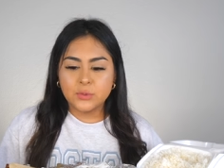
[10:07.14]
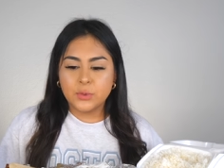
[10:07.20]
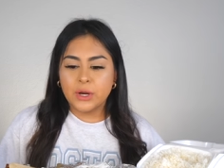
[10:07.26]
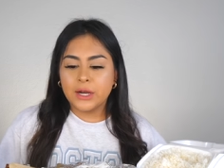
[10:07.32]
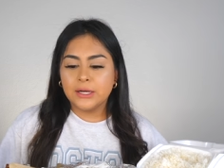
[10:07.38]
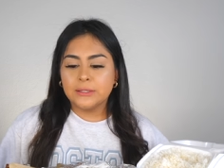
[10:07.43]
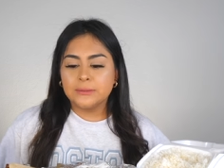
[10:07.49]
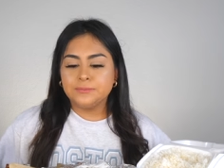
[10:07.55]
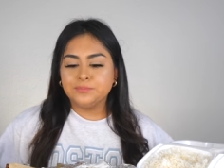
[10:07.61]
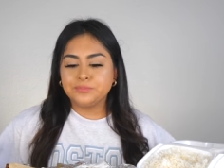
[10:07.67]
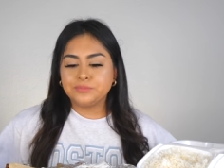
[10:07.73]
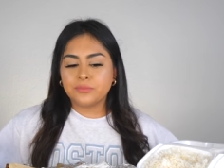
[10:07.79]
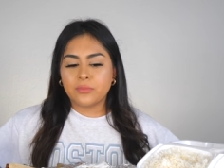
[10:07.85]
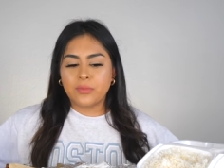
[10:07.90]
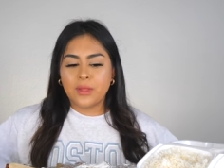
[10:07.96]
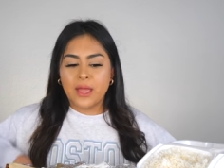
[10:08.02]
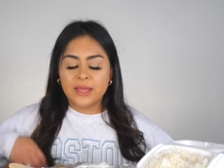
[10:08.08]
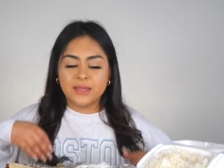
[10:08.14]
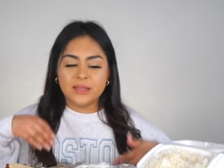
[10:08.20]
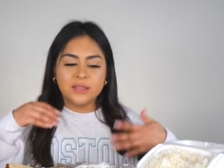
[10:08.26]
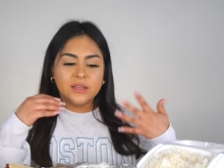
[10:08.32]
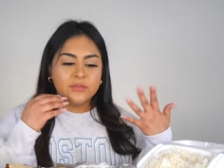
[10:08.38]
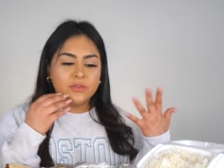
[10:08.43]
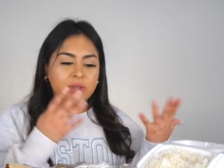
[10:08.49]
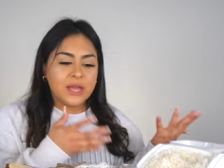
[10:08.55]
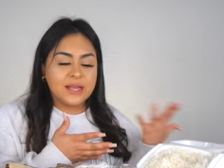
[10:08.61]
where I can
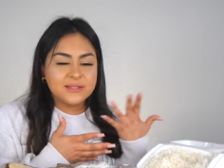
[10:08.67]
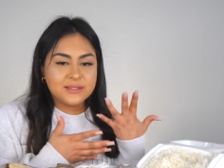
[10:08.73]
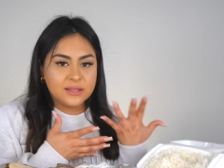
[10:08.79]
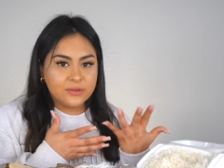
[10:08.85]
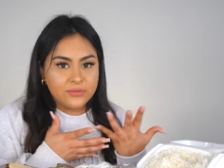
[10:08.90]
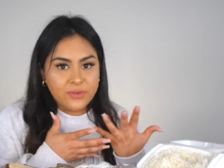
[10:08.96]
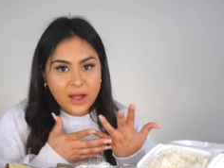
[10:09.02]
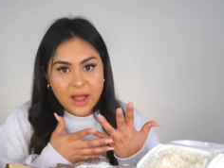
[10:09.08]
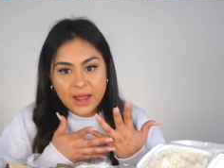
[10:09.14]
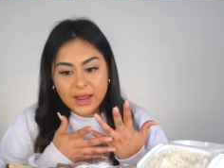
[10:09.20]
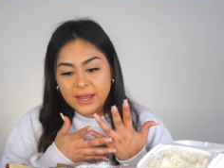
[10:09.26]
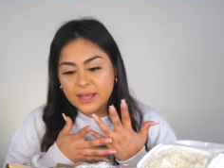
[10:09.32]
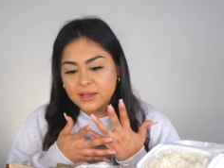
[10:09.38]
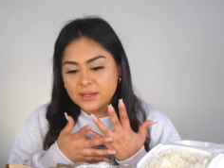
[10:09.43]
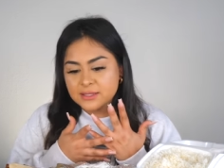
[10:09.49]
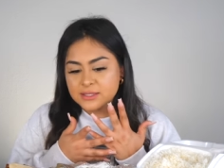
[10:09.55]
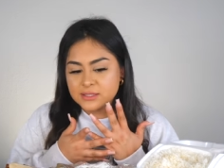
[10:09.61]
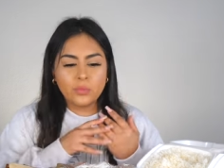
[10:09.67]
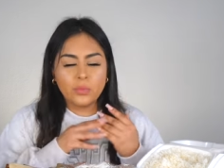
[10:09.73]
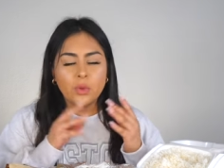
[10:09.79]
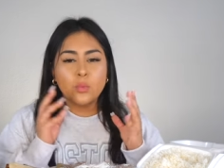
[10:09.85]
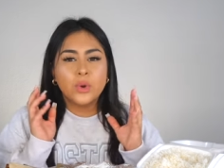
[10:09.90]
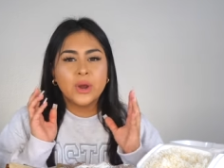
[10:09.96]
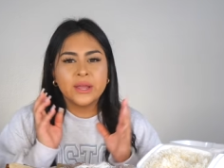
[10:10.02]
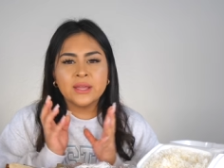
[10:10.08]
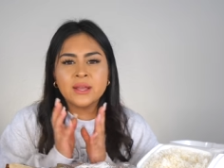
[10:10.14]
give you guys advice,
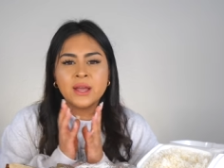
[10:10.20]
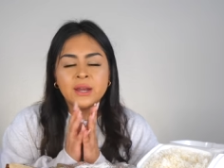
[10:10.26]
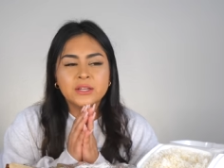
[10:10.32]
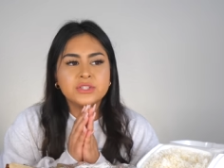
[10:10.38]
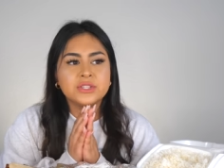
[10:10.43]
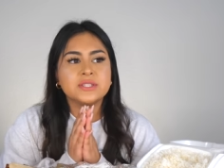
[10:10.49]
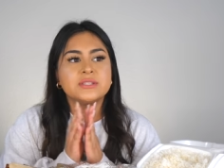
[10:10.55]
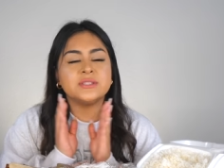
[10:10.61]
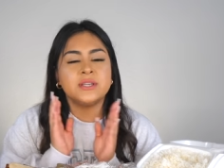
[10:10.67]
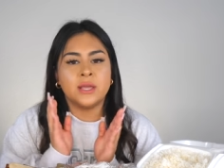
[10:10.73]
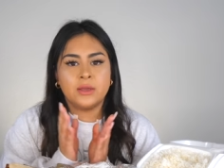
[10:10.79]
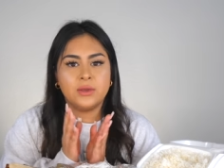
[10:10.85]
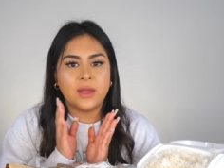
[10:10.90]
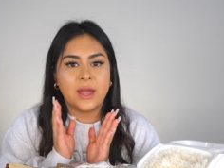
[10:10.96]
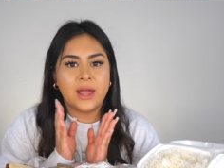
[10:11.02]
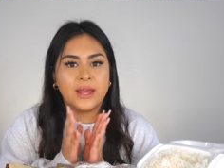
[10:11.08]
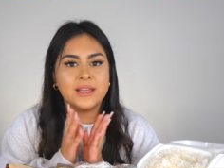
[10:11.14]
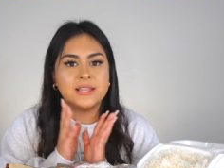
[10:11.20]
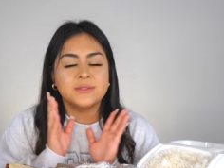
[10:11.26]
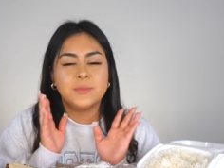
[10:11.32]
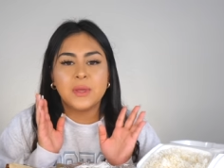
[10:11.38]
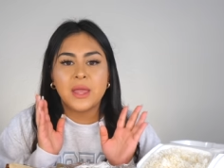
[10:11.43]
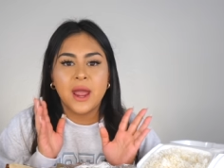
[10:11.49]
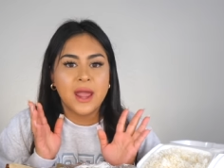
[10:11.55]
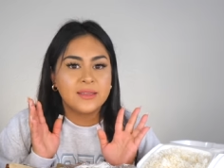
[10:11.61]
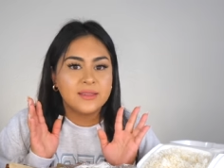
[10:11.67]
where I can kind of just take you guys
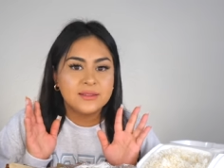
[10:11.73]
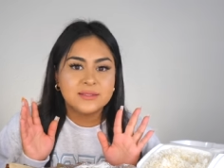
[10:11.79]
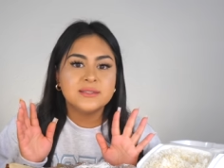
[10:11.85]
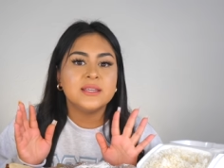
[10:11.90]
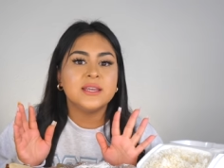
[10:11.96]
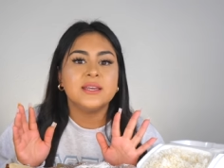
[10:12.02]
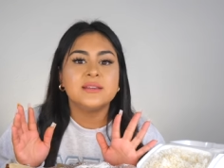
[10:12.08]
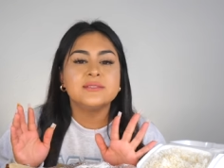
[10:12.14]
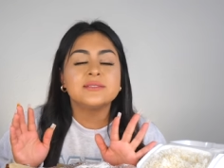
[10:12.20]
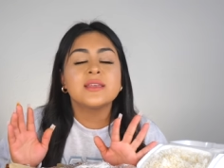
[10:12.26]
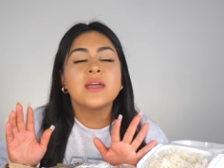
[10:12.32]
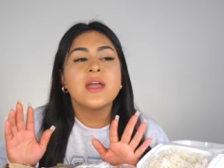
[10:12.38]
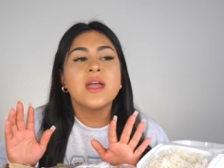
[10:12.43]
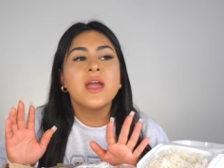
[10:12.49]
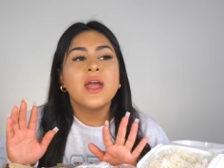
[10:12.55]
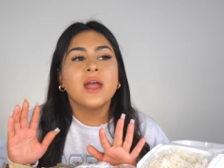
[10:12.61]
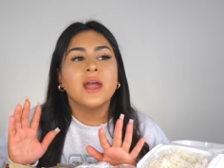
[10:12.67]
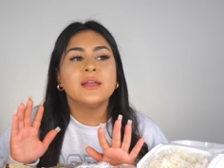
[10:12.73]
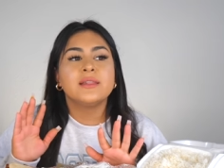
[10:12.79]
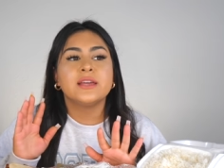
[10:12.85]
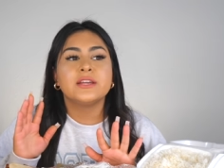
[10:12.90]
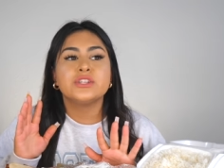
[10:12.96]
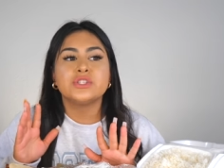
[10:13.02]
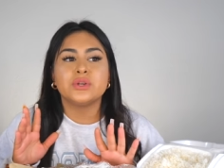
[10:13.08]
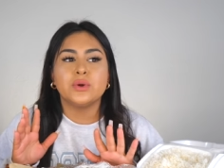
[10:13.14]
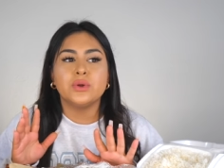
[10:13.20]
behind the scenes and
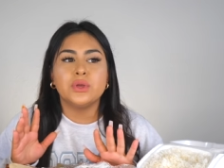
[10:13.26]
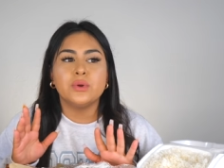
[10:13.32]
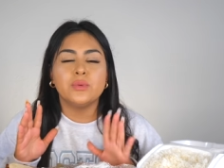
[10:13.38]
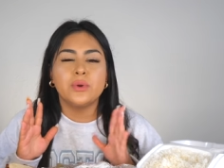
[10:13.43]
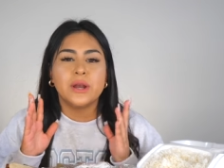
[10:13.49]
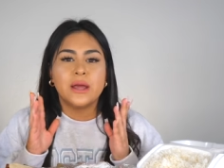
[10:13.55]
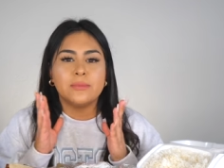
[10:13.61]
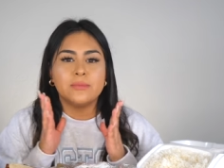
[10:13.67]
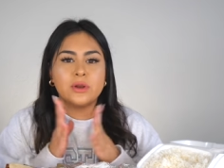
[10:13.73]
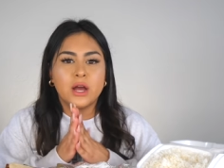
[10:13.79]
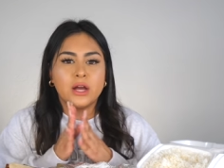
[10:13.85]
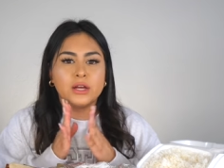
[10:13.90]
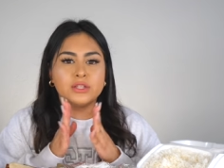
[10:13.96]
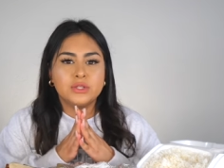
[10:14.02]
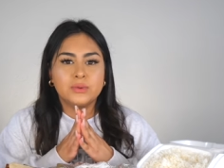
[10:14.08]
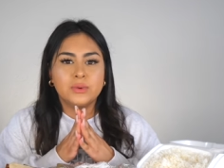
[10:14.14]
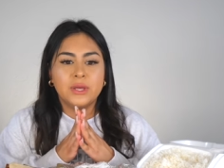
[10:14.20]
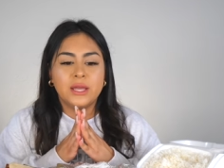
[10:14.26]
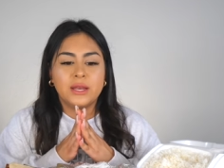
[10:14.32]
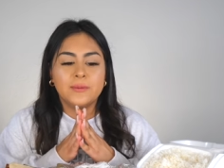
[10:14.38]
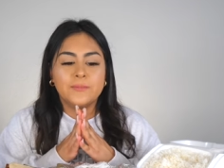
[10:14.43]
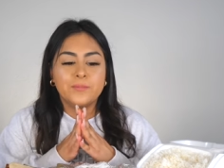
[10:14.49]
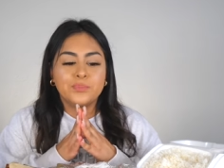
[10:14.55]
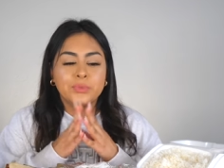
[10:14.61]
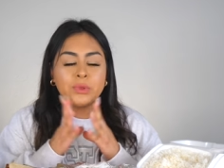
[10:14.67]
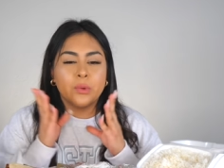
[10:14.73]
like show you what I'm not
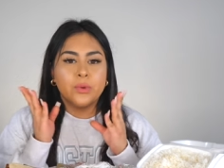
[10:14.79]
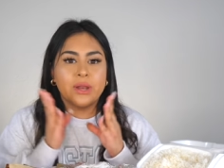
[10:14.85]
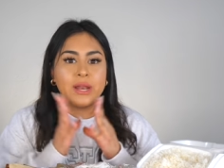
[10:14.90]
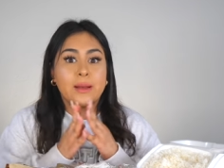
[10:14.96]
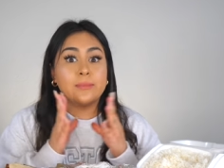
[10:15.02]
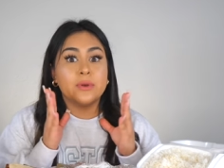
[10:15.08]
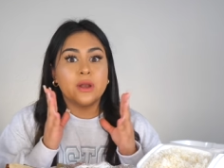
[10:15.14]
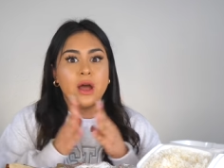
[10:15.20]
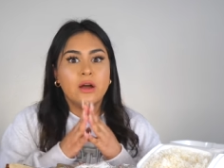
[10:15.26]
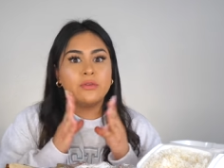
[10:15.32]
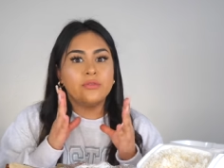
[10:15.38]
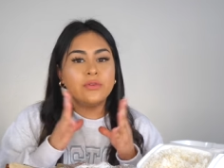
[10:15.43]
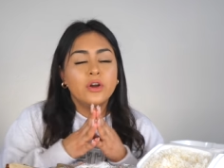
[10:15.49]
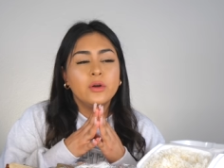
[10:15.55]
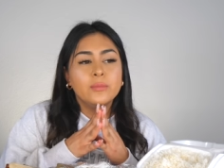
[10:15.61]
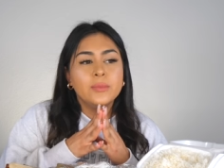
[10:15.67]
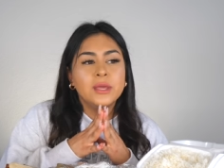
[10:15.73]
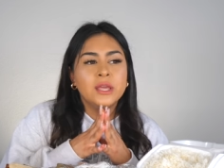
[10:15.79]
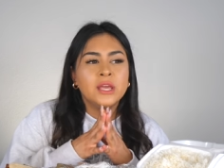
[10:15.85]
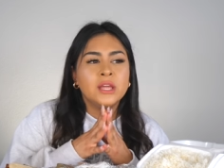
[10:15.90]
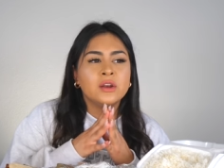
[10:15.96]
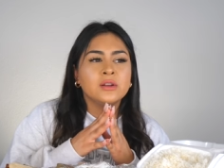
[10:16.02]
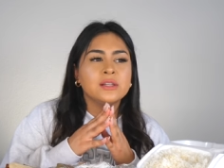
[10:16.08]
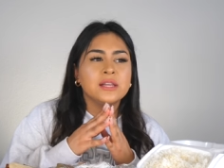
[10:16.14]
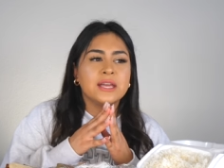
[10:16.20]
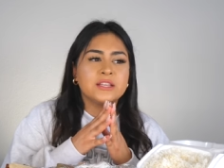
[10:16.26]
doing when I'm not filming,
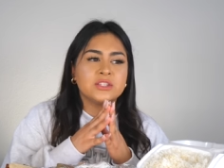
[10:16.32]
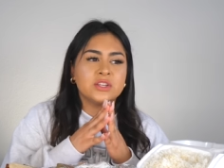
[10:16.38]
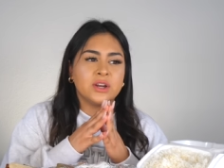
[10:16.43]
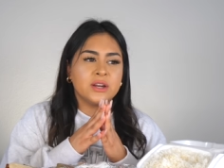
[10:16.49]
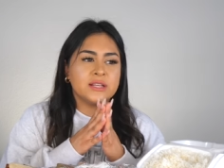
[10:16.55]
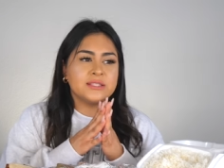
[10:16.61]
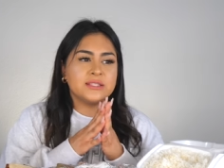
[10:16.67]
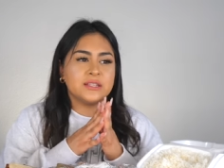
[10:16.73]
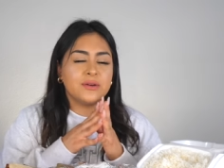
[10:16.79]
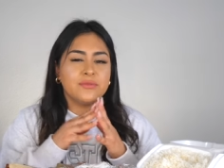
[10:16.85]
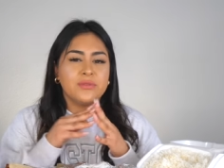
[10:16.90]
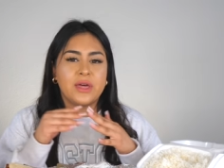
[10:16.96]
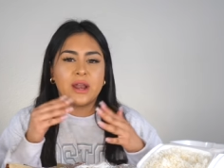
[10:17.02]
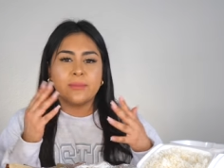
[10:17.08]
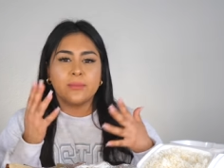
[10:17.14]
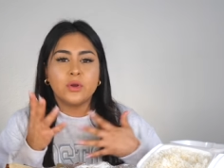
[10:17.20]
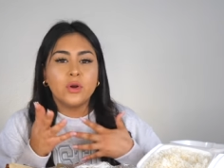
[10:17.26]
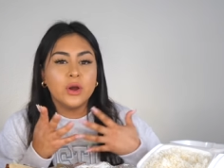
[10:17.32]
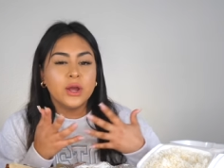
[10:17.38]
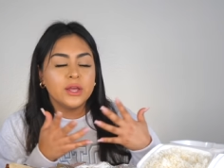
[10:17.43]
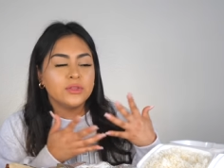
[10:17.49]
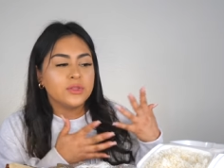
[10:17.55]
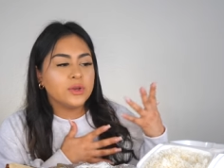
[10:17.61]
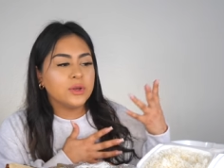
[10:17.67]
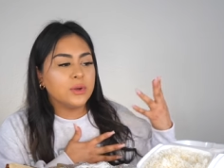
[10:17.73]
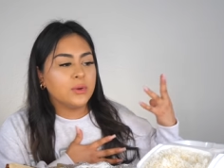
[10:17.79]
or like certain stuff that I'm
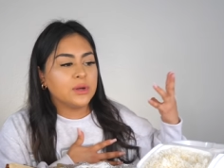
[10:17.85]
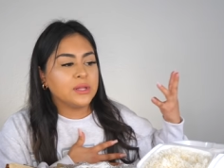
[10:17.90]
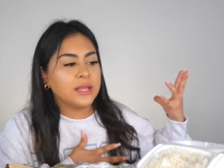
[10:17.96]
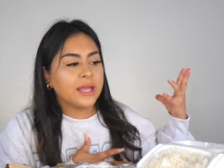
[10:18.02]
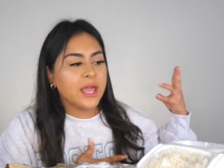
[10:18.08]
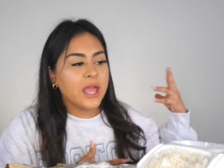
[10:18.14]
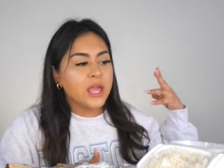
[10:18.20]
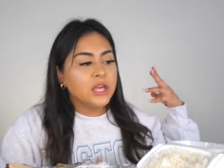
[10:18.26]
going through, or like